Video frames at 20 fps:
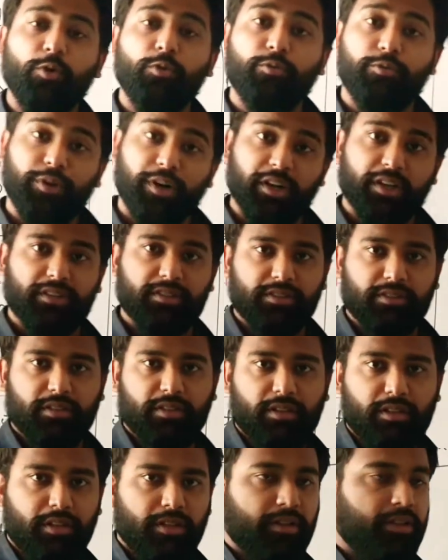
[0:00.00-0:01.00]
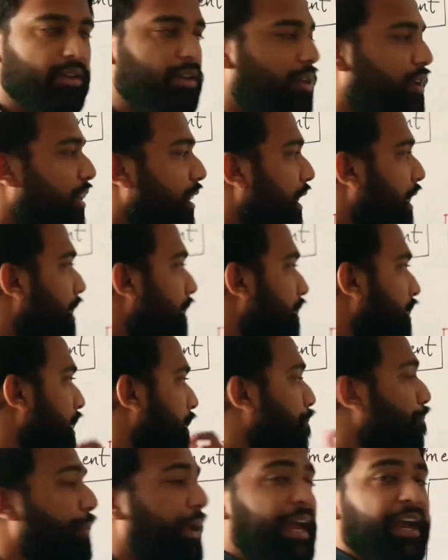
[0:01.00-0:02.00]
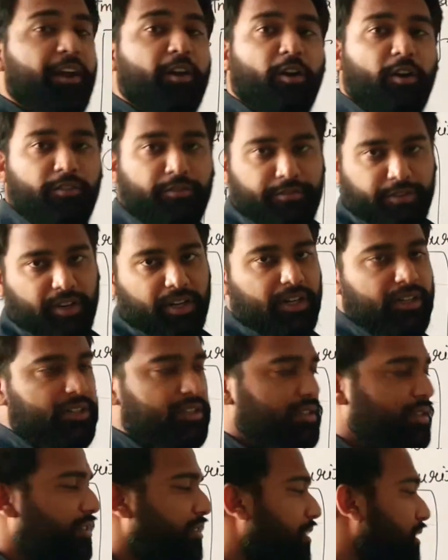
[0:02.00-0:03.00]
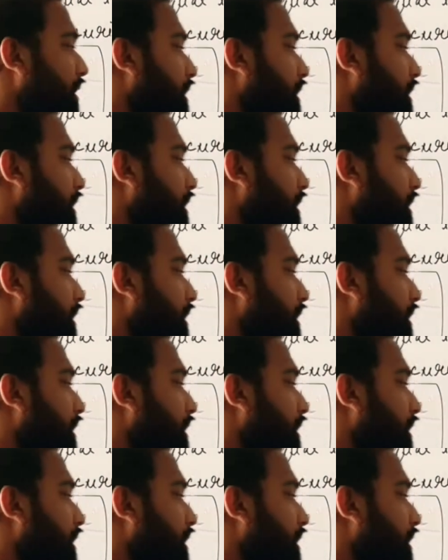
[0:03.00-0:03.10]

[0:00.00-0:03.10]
works in the paid off works,